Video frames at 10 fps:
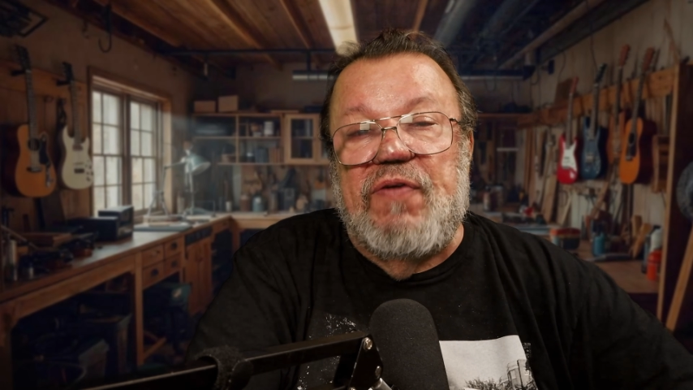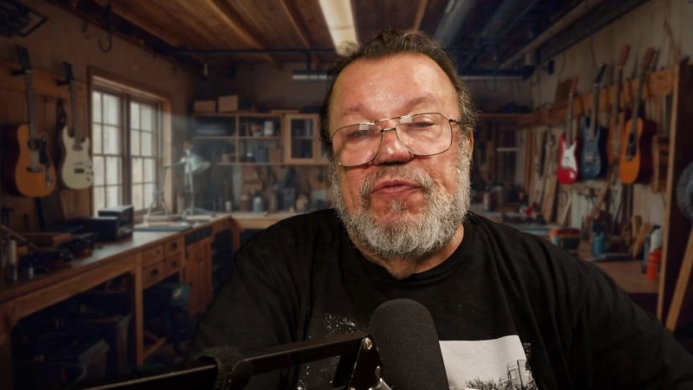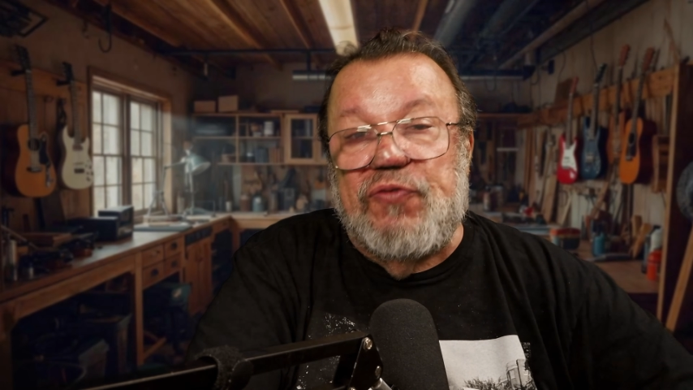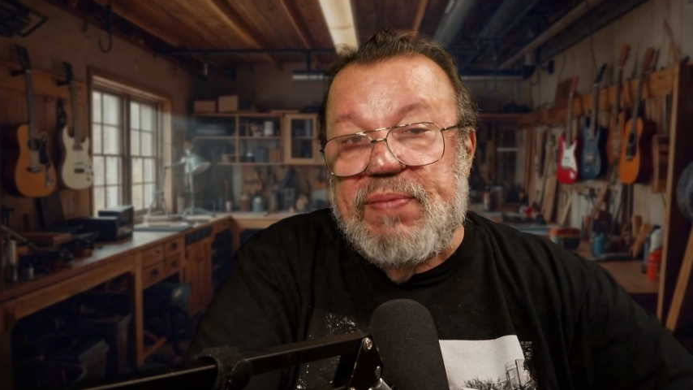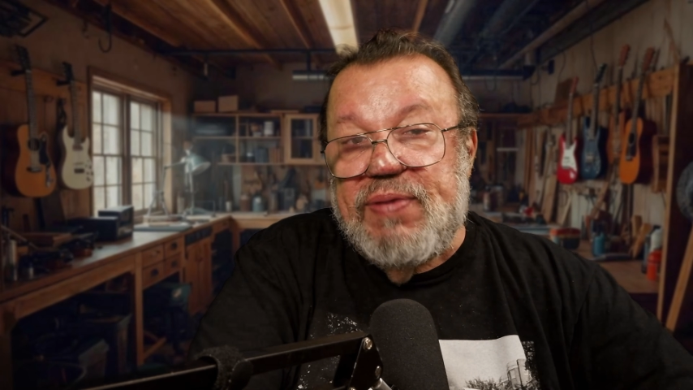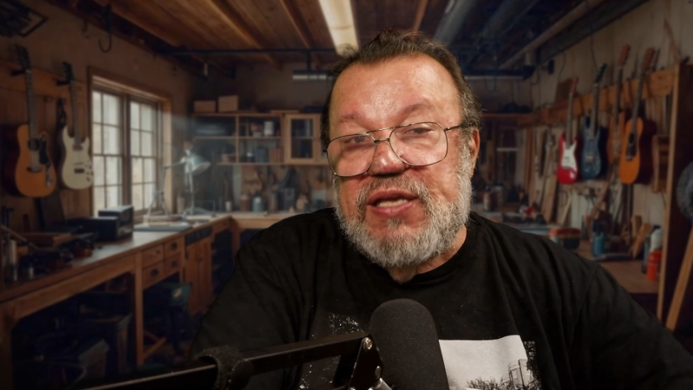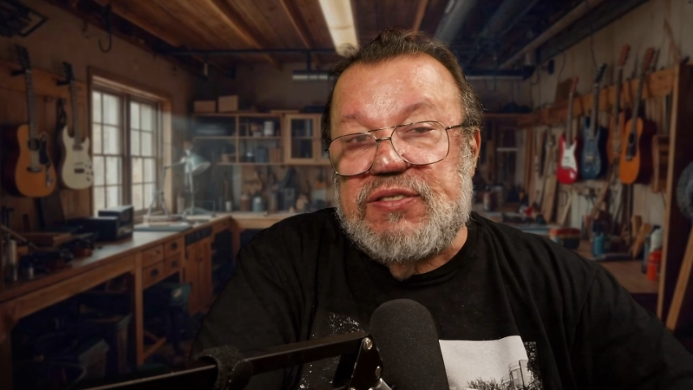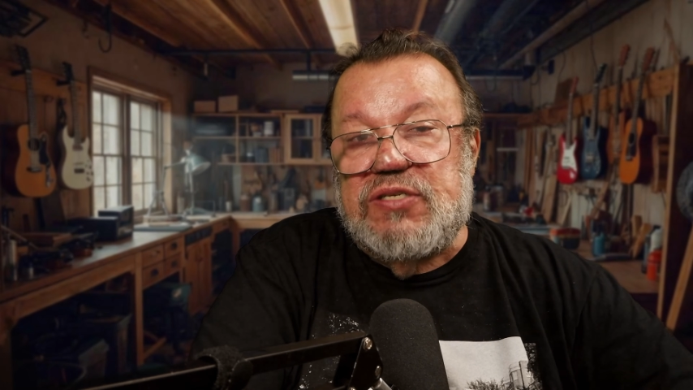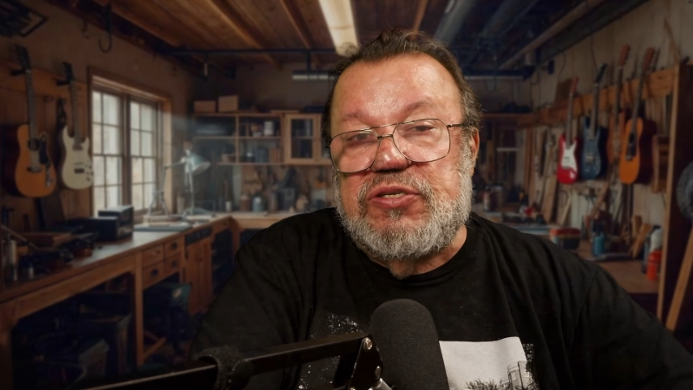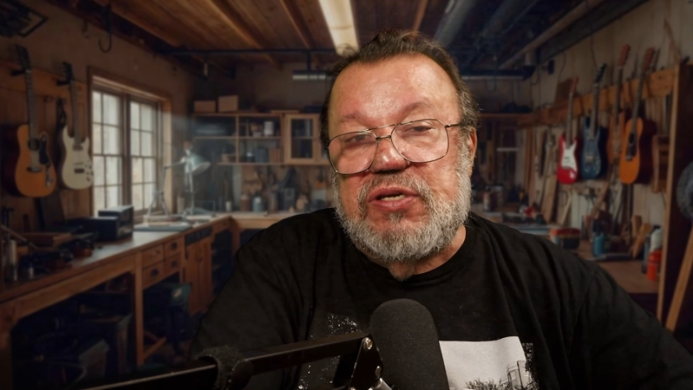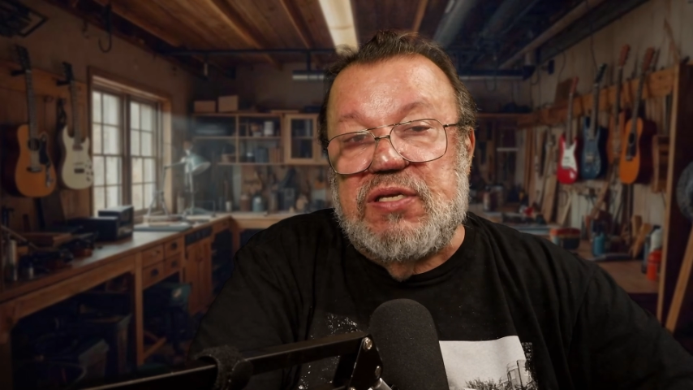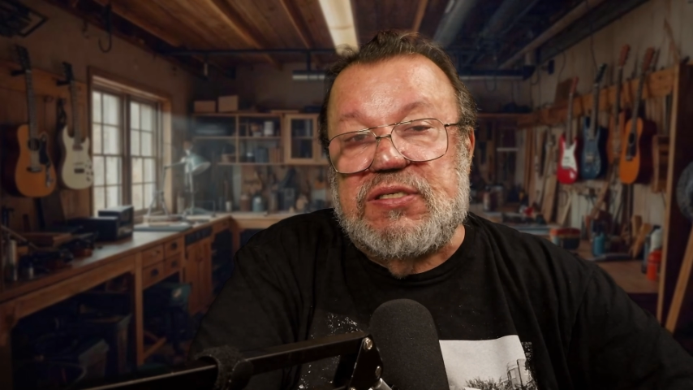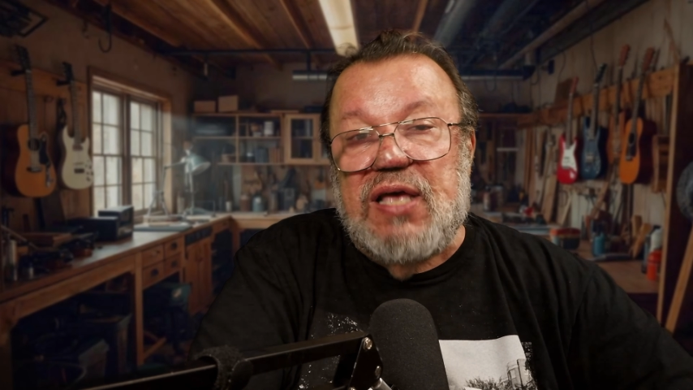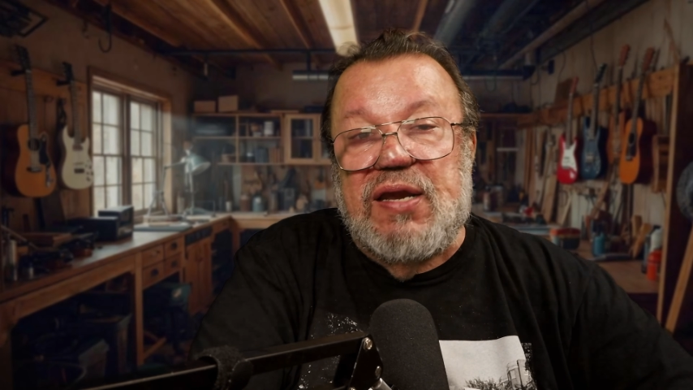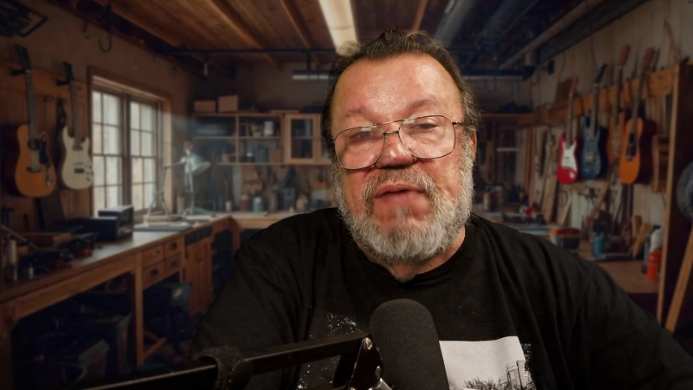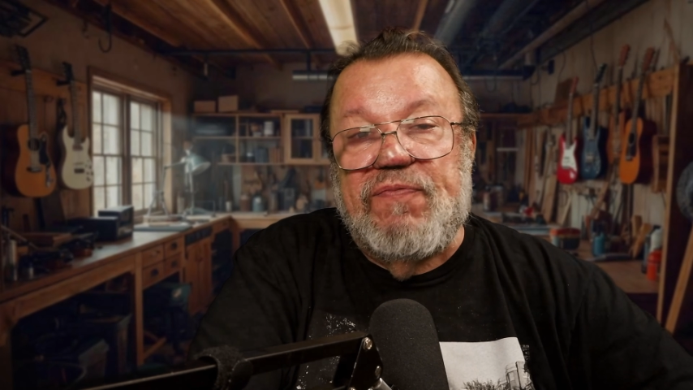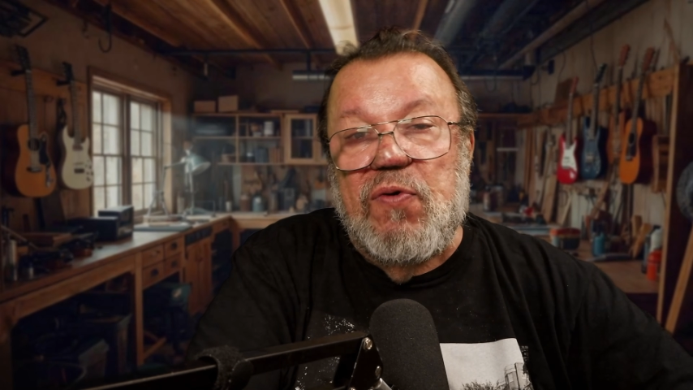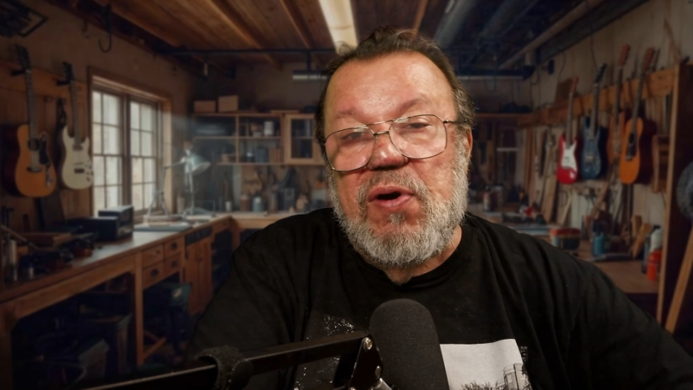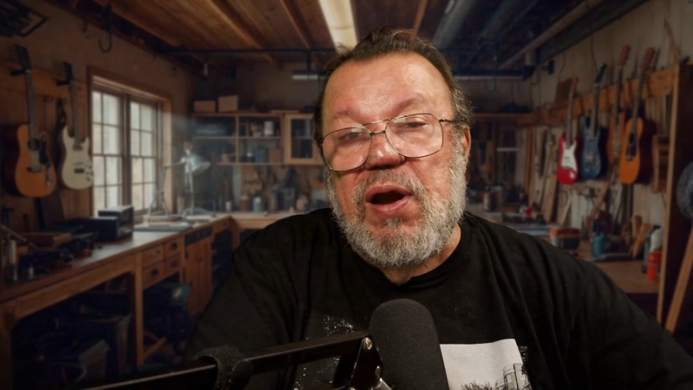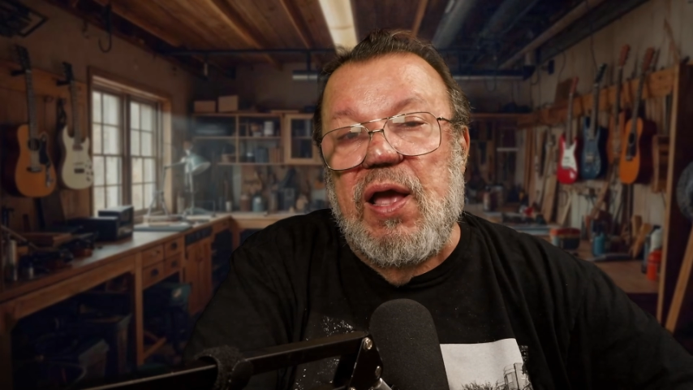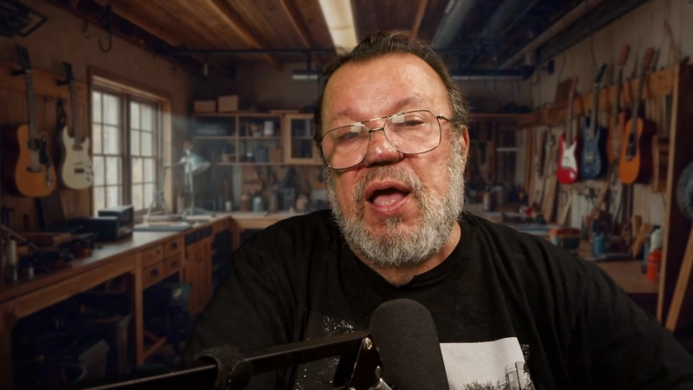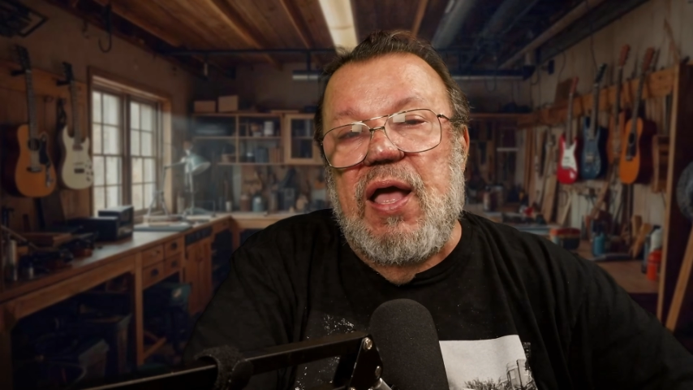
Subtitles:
freebies that you can sign up for,